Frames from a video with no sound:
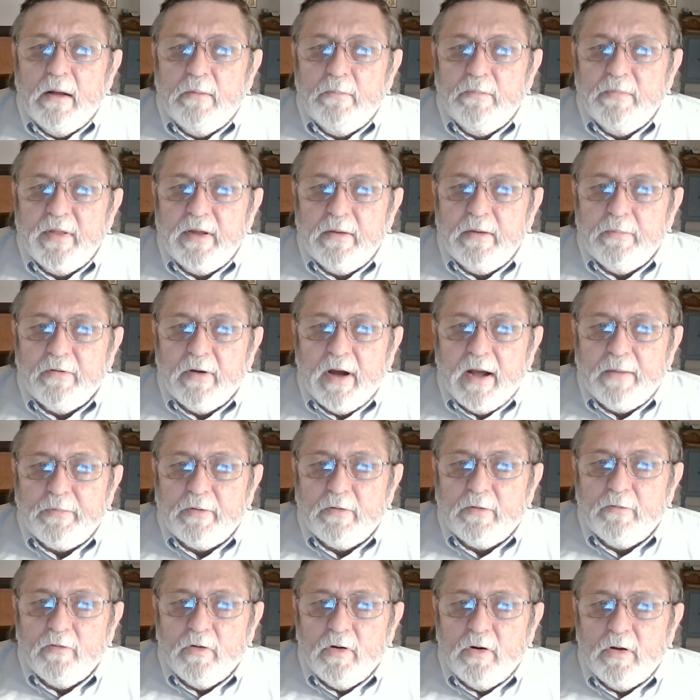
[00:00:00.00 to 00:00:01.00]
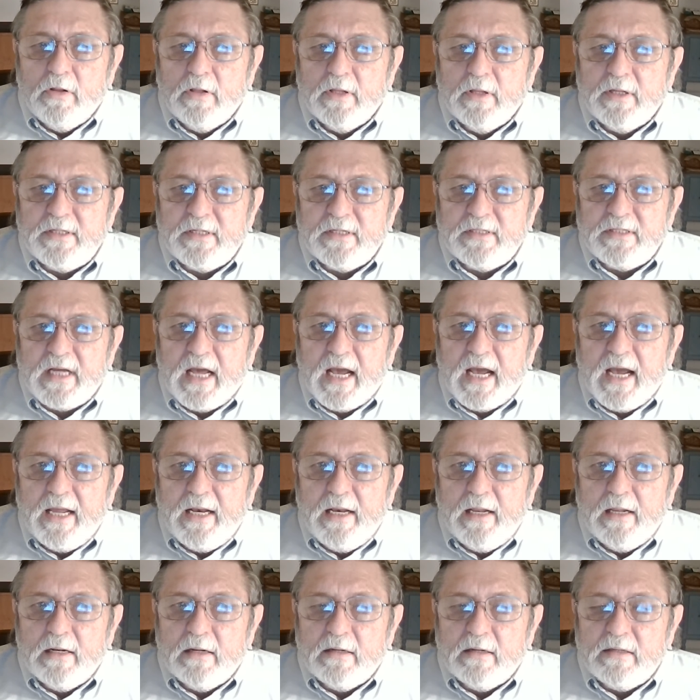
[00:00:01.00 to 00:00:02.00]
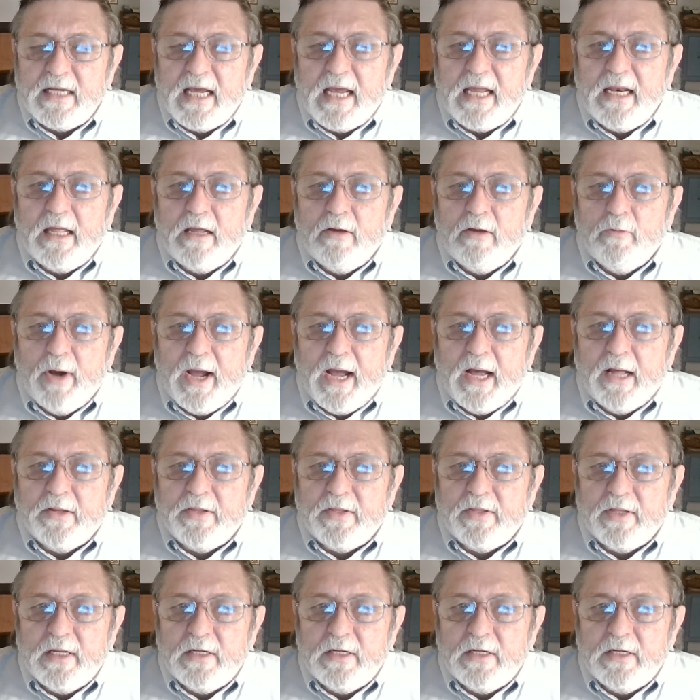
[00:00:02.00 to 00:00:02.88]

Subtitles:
their proper role in society and attaining wealth.